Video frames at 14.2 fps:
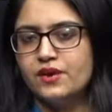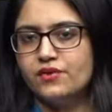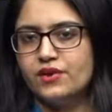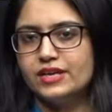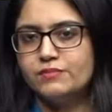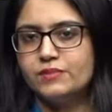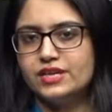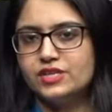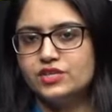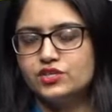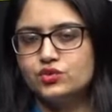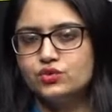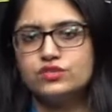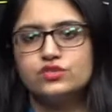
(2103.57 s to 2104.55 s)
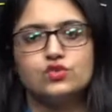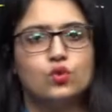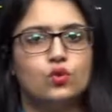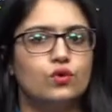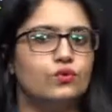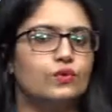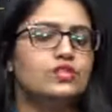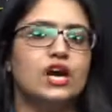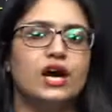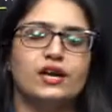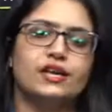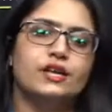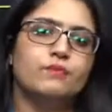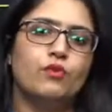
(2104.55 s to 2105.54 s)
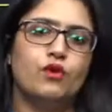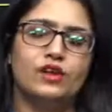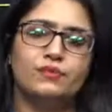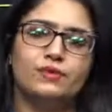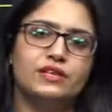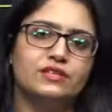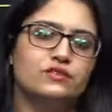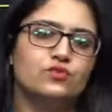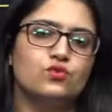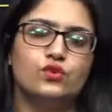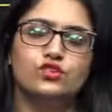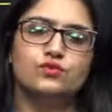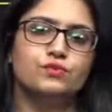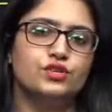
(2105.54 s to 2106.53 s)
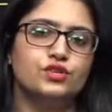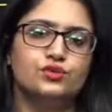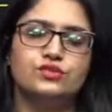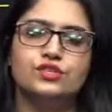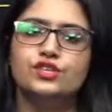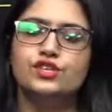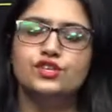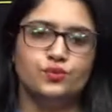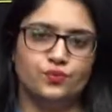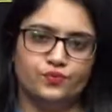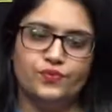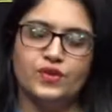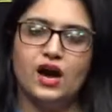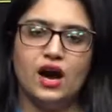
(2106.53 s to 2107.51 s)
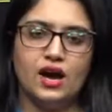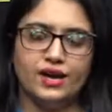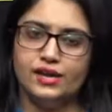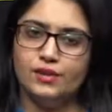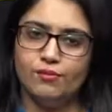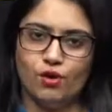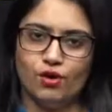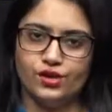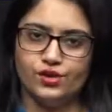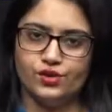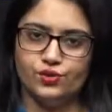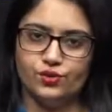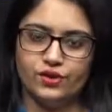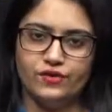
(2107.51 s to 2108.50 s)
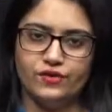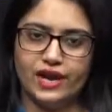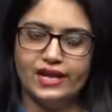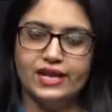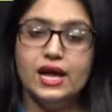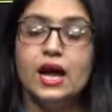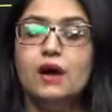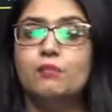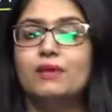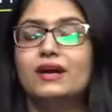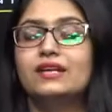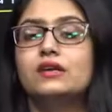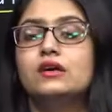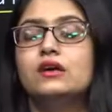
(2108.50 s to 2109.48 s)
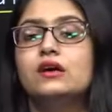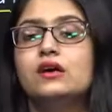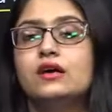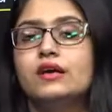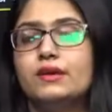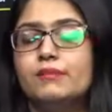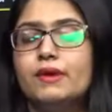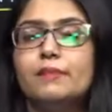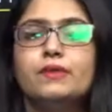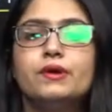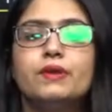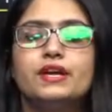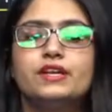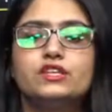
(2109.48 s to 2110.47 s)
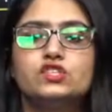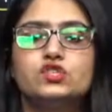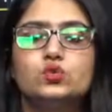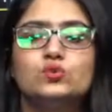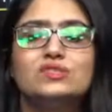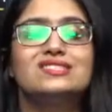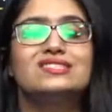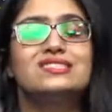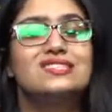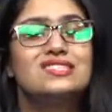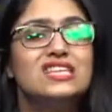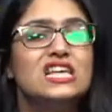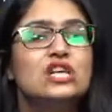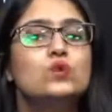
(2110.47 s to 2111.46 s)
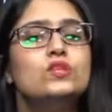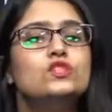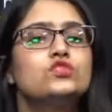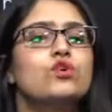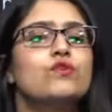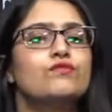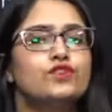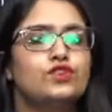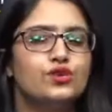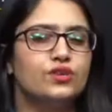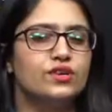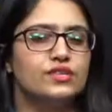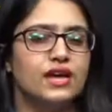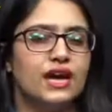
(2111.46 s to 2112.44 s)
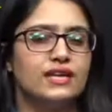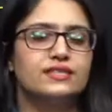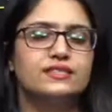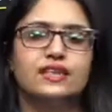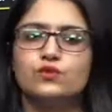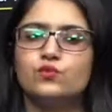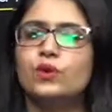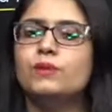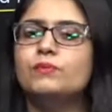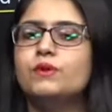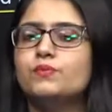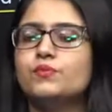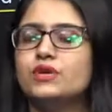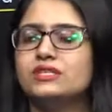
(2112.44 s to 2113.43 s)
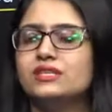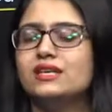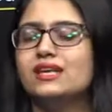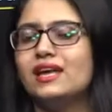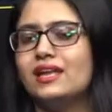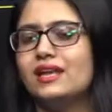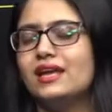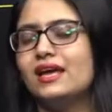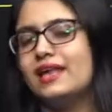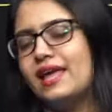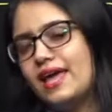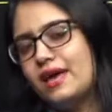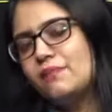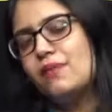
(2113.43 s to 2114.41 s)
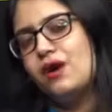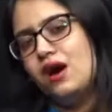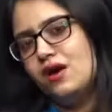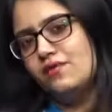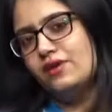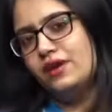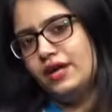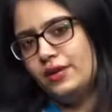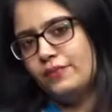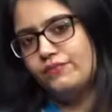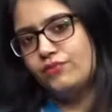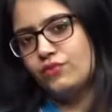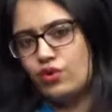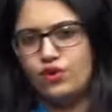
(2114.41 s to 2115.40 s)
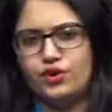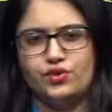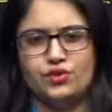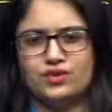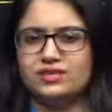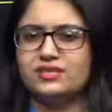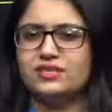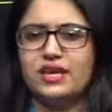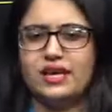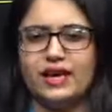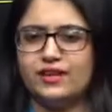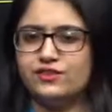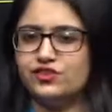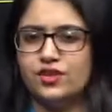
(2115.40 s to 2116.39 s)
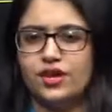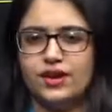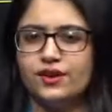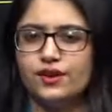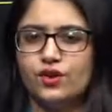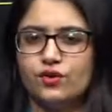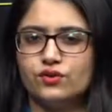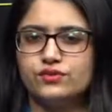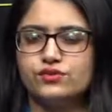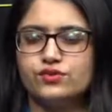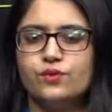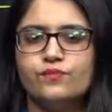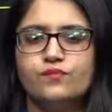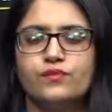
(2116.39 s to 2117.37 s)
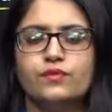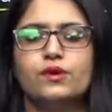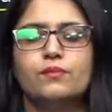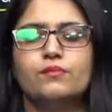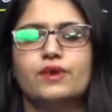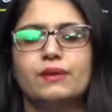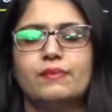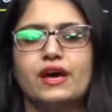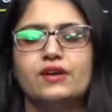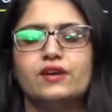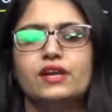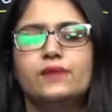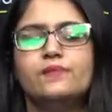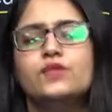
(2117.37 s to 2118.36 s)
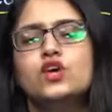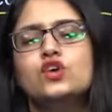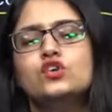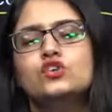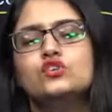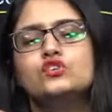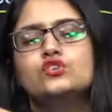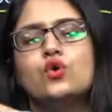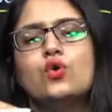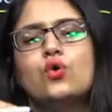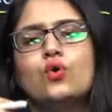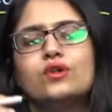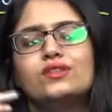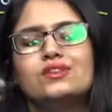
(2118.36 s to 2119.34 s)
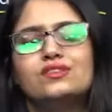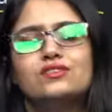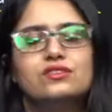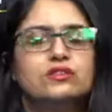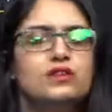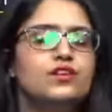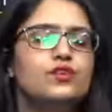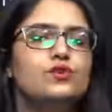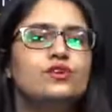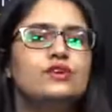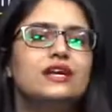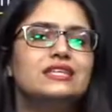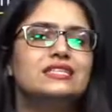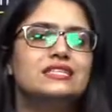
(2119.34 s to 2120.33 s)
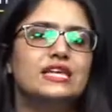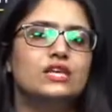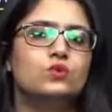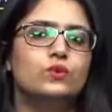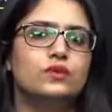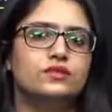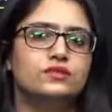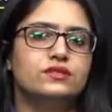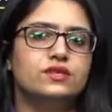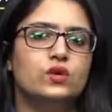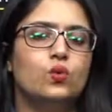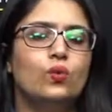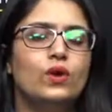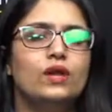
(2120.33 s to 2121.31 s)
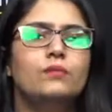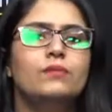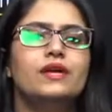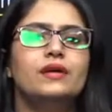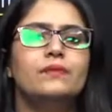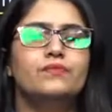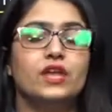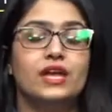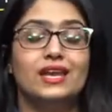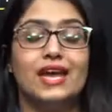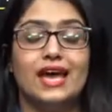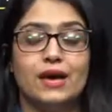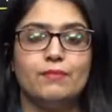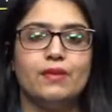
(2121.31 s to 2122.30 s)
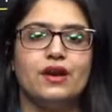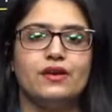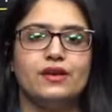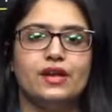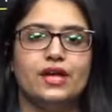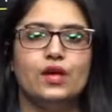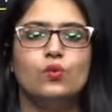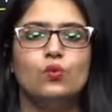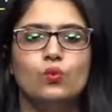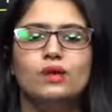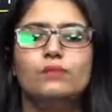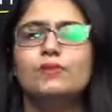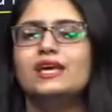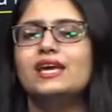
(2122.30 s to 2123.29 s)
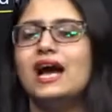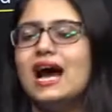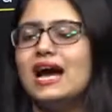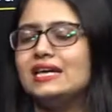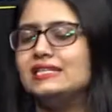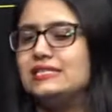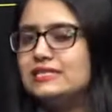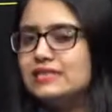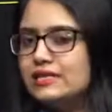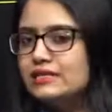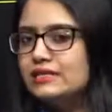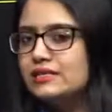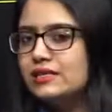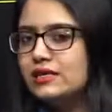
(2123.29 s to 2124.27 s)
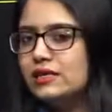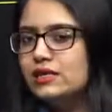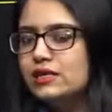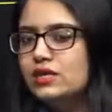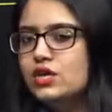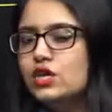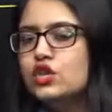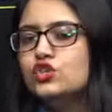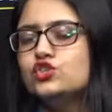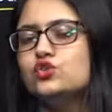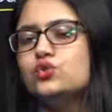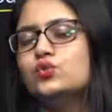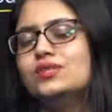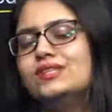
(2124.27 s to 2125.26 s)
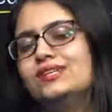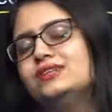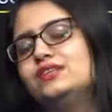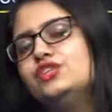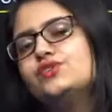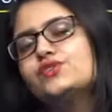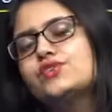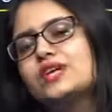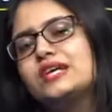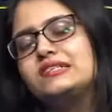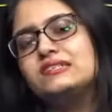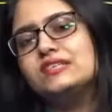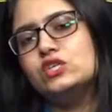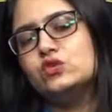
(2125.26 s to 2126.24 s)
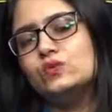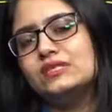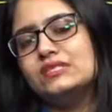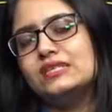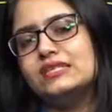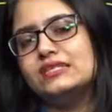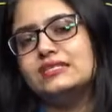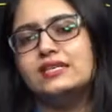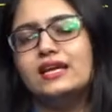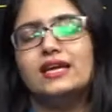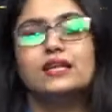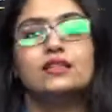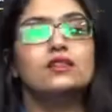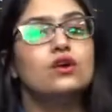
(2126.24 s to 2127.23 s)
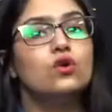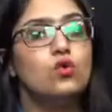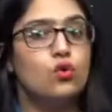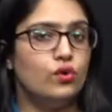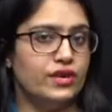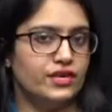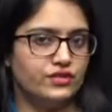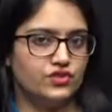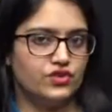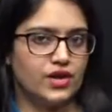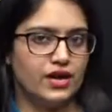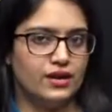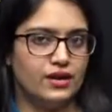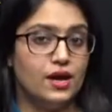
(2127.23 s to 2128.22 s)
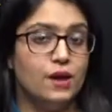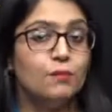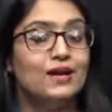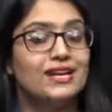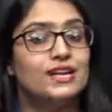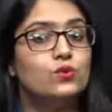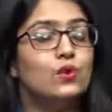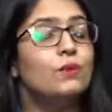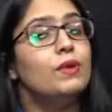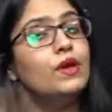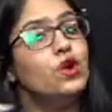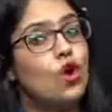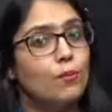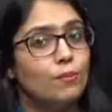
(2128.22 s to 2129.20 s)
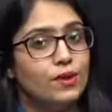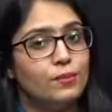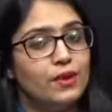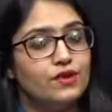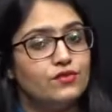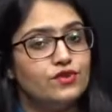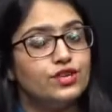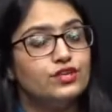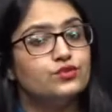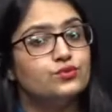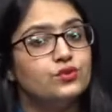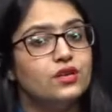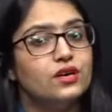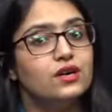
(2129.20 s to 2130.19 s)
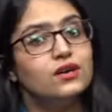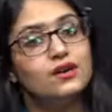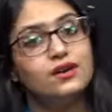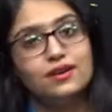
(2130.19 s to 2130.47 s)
right, my dear students, over which RNA polymerase is going to produce a new RNA molecule, right. But remember, my dear students, the sequence of nucleotides that will be present in an mRNA, or you can say hnRNA also primarily. So the nucleotide sequence will be in mRNA will be identical to the nucleotide sequence that is there in the coding strand, but it will be complementary to the